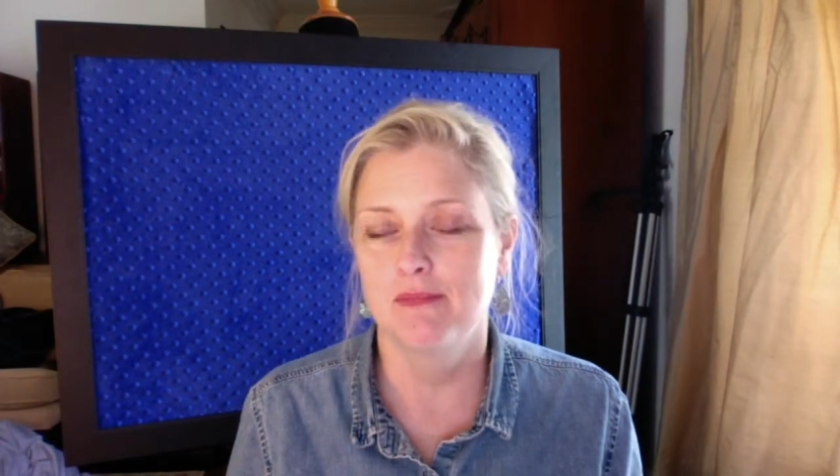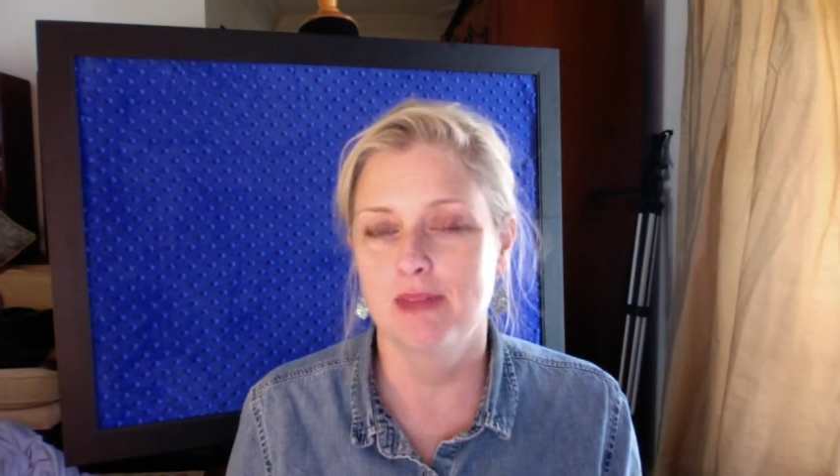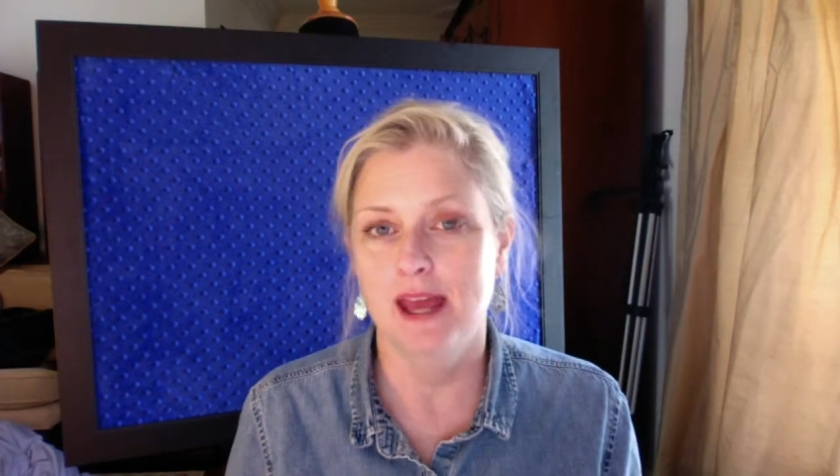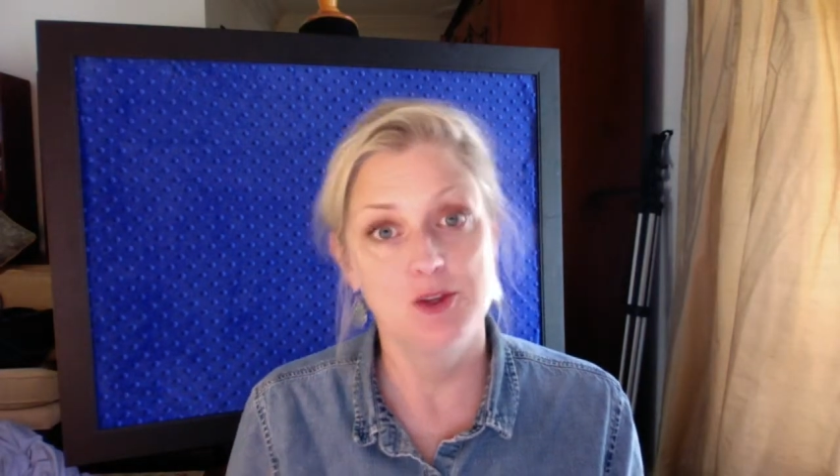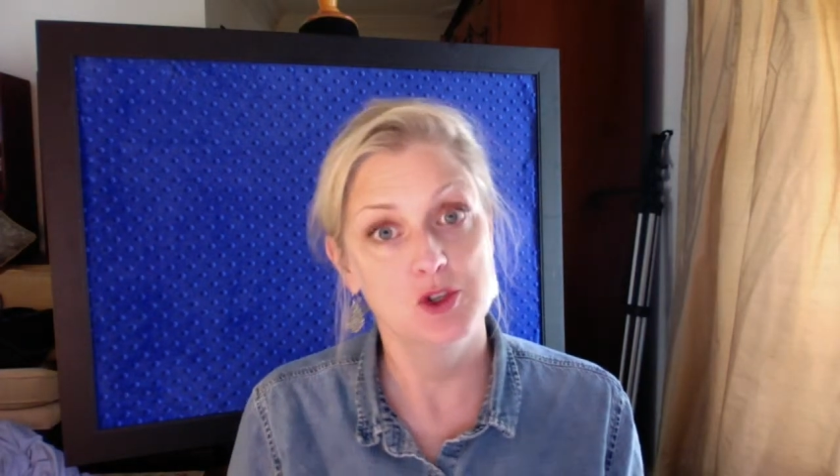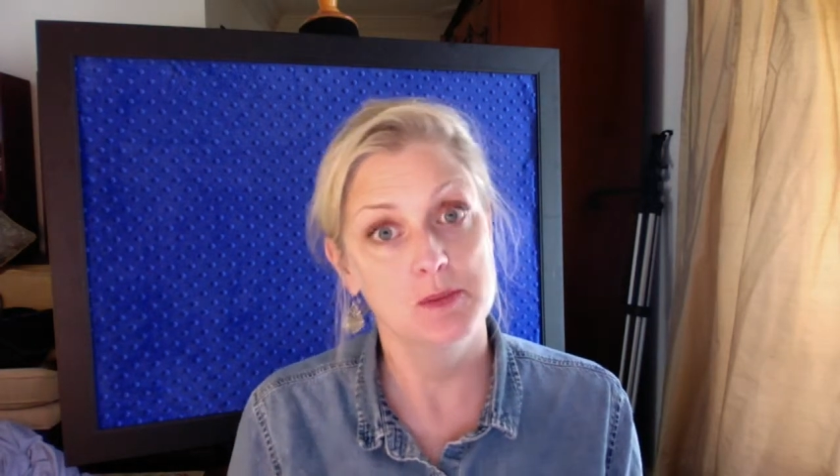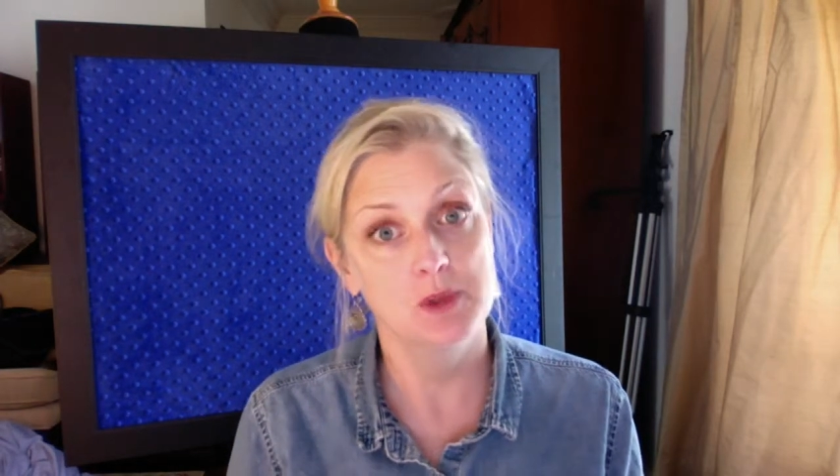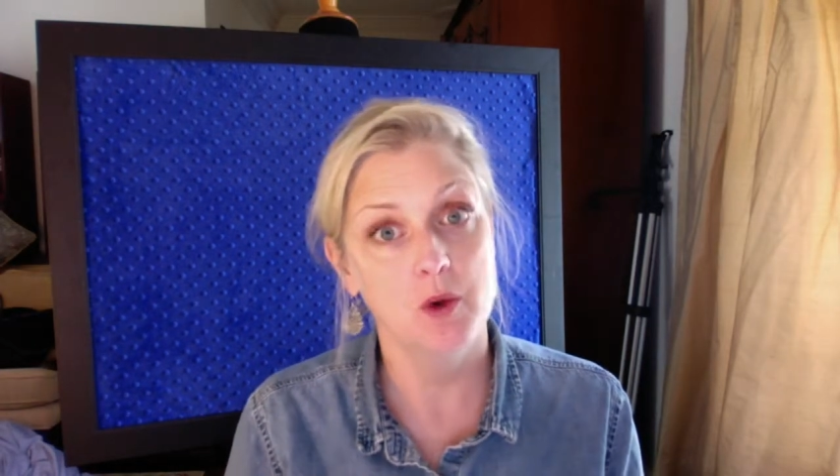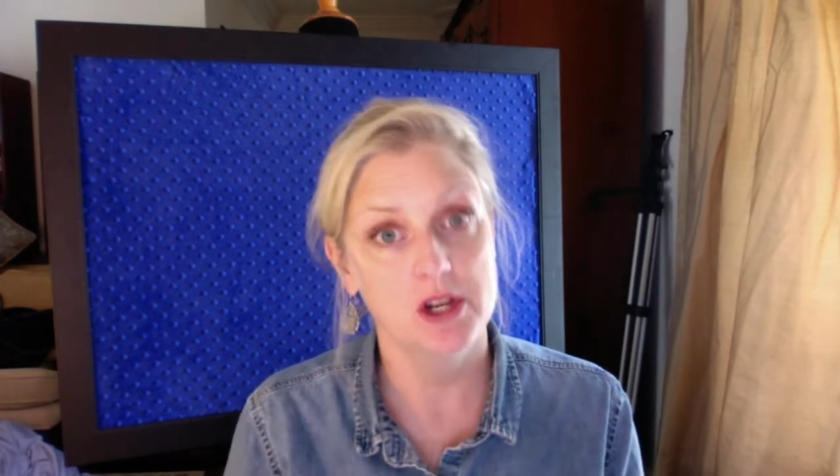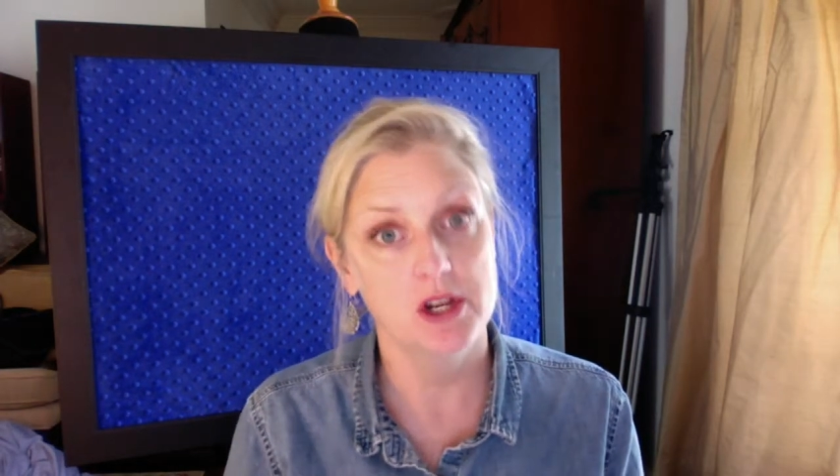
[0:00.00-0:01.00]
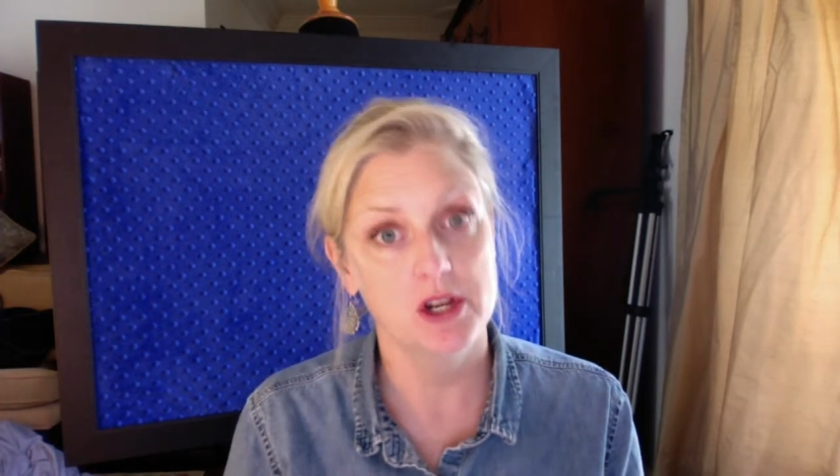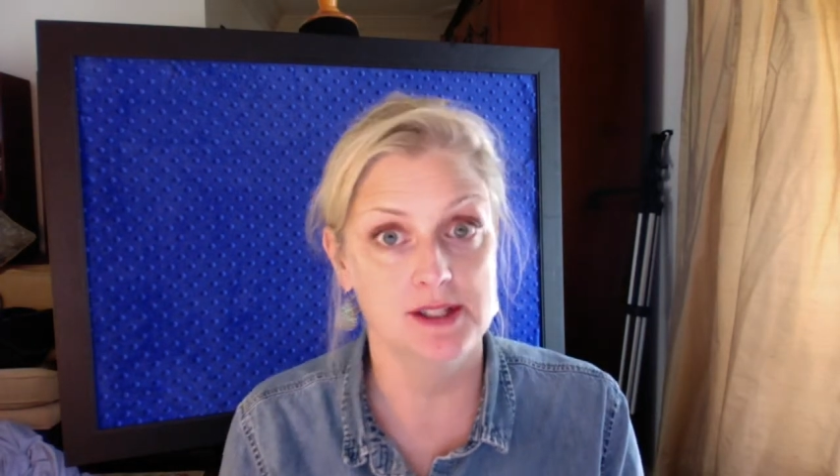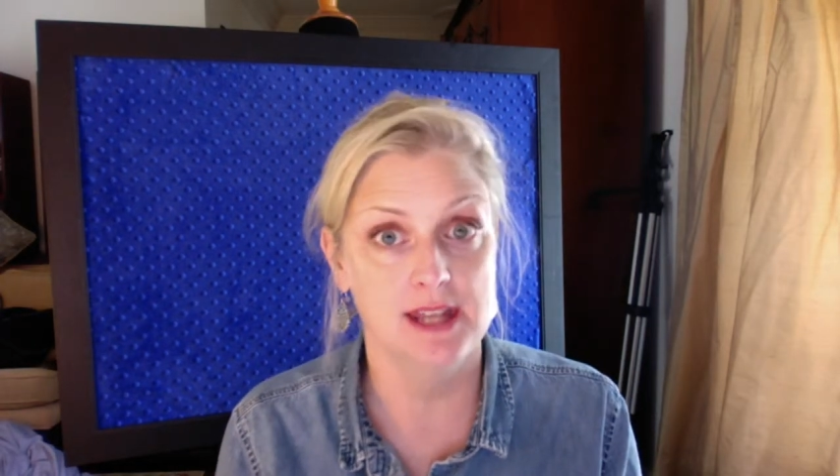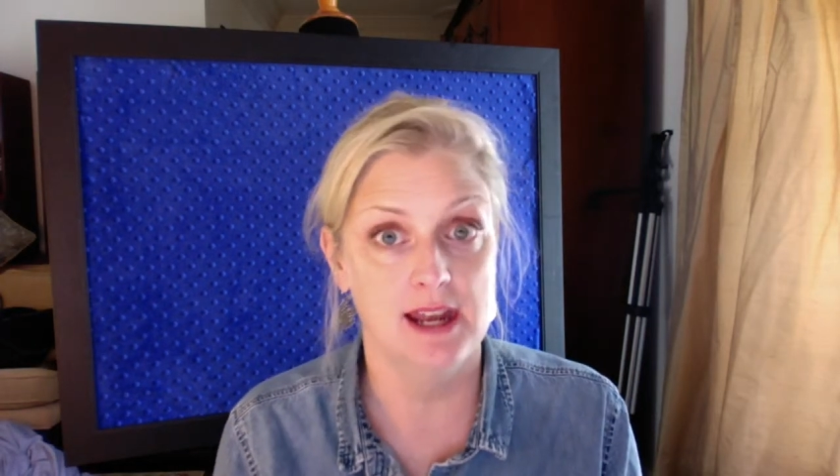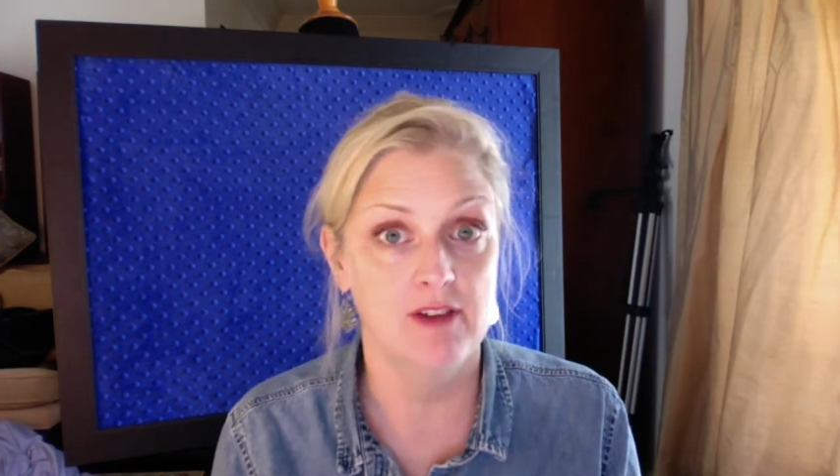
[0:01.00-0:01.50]
answer some of the
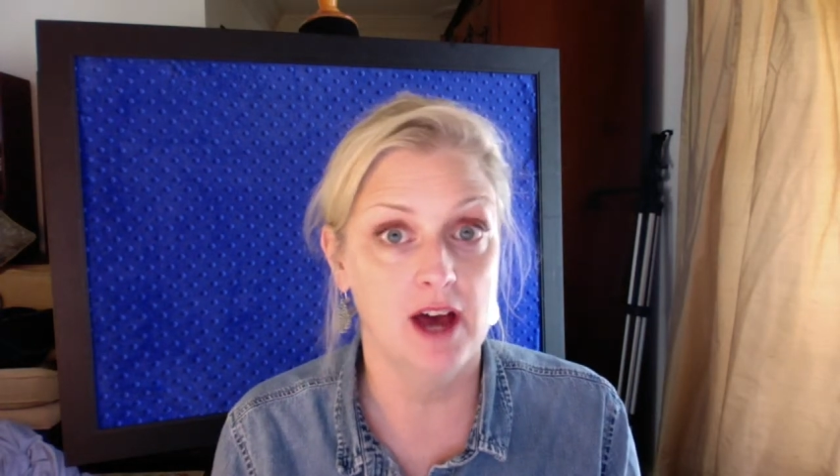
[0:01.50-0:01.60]
questions that I've